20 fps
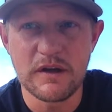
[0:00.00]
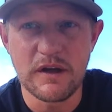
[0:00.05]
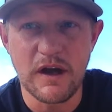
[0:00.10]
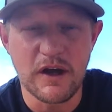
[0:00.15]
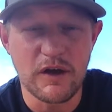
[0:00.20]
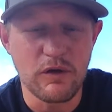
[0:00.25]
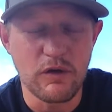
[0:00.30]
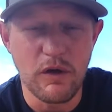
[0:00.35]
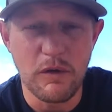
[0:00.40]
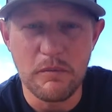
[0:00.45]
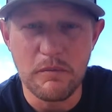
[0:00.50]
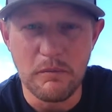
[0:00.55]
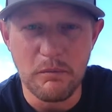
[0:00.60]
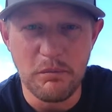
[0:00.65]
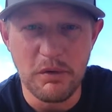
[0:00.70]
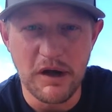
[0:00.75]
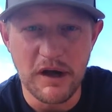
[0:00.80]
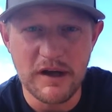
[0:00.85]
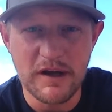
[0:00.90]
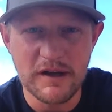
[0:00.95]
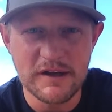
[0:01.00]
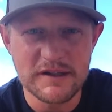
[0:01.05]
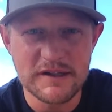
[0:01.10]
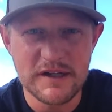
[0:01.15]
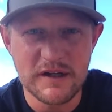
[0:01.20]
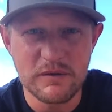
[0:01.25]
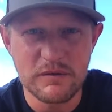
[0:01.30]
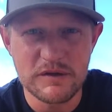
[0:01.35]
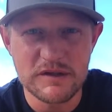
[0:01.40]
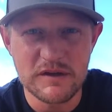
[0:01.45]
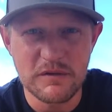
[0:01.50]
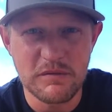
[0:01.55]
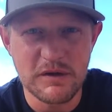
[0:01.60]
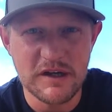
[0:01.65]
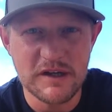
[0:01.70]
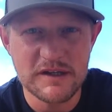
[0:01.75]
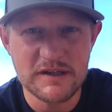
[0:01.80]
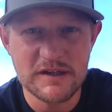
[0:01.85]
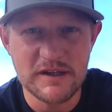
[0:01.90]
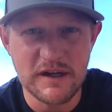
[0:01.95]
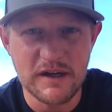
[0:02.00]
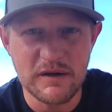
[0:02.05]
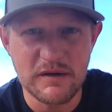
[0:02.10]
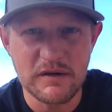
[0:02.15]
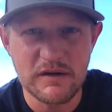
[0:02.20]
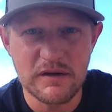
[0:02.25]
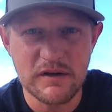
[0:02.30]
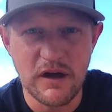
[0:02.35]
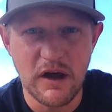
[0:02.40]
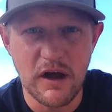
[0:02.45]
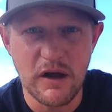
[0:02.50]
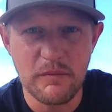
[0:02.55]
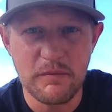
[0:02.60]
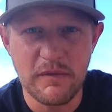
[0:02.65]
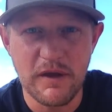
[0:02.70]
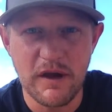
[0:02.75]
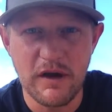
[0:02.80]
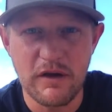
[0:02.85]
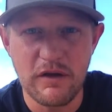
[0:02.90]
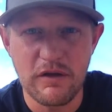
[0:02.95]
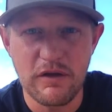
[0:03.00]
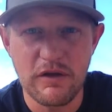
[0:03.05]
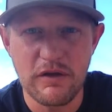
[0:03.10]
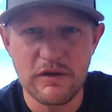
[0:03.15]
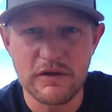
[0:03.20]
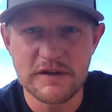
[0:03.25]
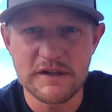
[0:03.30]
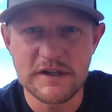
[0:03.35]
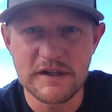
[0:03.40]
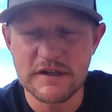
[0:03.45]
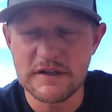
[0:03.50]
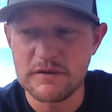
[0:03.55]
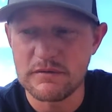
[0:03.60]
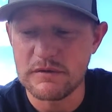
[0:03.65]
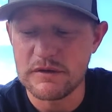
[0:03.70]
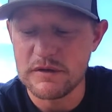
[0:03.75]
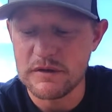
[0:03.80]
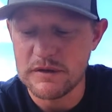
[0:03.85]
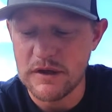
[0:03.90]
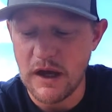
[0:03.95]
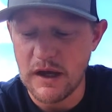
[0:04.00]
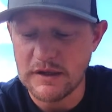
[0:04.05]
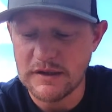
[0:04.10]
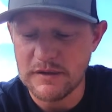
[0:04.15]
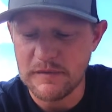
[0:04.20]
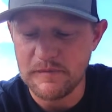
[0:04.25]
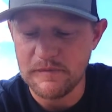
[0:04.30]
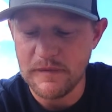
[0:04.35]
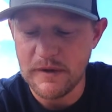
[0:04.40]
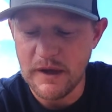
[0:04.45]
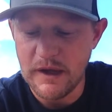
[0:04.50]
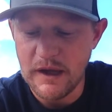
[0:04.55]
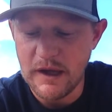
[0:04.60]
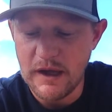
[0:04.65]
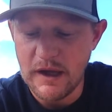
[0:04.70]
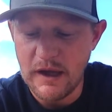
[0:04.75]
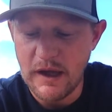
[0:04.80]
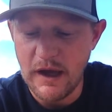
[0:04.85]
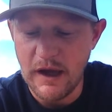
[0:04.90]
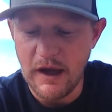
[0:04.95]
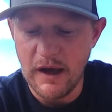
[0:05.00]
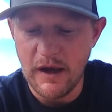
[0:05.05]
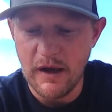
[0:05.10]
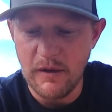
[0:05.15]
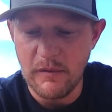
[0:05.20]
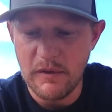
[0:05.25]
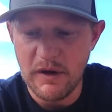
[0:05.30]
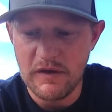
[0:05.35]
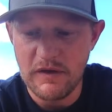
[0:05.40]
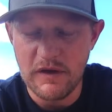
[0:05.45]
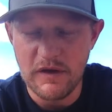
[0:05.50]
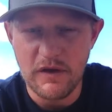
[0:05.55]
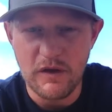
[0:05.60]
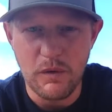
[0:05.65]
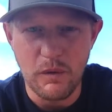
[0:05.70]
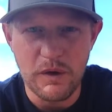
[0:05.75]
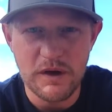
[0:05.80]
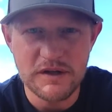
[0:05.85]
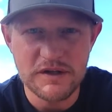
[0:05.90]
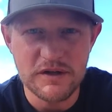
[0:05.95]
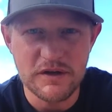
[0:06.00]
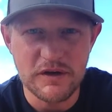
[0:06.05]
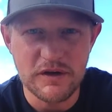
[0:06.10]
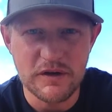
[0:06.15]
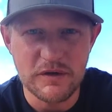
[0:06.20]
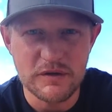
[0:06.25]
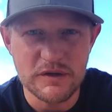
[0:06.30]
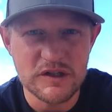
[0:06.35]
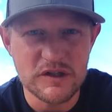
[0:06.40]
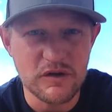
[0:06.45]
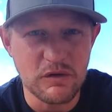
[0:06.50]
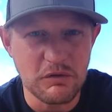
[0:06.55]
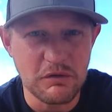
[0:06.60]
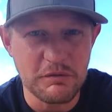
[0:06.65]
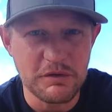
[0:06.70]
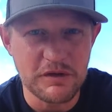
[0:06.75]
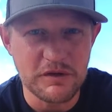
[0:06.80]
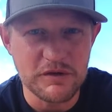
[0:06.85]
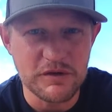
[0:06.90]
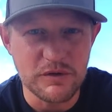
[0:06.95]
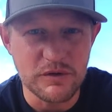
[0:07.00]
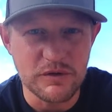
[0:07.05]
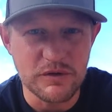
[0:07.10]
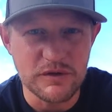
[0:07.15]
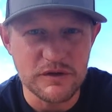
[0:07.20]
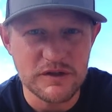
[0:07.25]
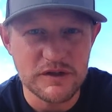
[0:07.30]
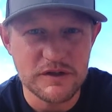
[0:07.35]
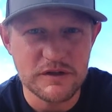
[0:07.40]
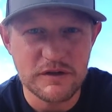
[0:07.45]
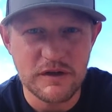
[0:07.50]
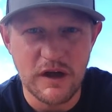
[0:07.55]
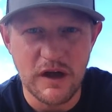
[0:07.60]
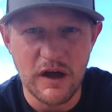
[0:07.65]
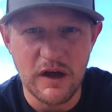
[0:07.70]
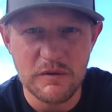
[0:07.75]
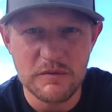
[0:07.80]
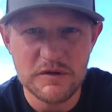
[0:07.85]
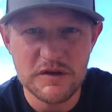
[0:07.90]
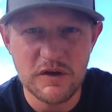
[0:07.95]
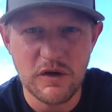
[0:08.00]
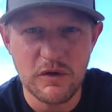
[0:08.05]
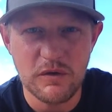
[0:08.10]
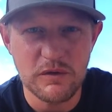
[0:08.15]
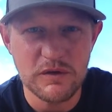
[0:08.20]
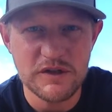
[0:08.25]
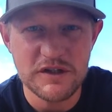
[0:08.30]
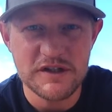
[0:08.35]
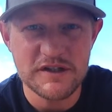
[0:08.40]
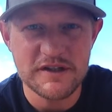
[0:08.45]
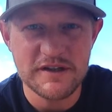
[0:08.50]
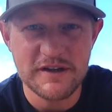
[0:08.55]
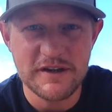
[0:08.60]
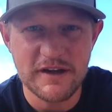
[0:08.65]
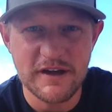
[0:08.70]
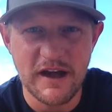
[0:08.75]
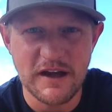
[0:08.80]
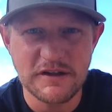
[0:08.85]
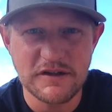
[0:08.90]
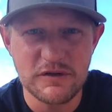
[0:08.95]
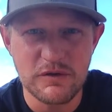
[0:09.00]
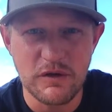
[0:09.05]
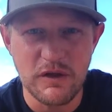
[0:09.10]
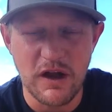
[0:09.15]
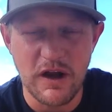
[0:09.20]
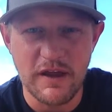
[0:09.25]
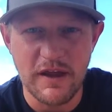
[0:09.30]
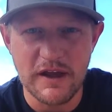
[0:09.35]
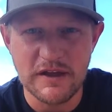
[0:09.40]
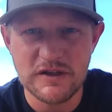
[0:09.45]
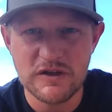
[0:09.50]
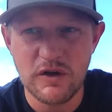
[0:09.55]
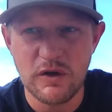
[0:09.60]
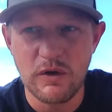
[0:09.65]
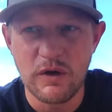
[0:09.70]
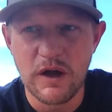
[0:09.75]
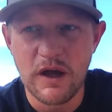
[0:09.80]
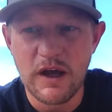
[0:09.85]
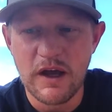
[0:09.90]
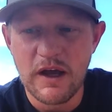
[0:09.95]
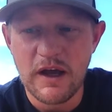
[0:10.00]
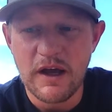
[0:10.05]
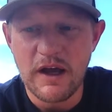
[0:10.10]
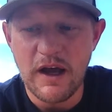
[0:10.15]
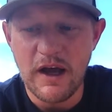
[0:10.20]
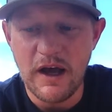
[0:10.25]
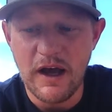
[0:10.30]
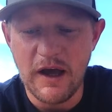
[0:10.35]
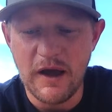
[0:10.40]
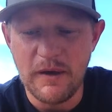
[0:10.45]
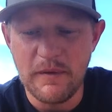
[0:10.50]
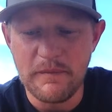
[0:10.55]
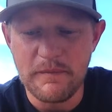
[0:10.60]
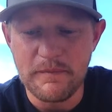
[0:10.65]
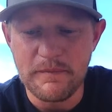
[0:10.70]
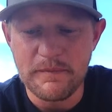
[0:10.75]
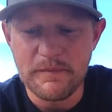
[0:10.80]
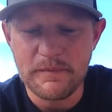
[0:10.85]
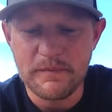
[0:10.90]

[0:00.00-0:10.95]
grew up buck hunting was the biggest thing there in third season, which was awesome. And then in the winter, snowmobile tours. So just got to do a lot of that. So a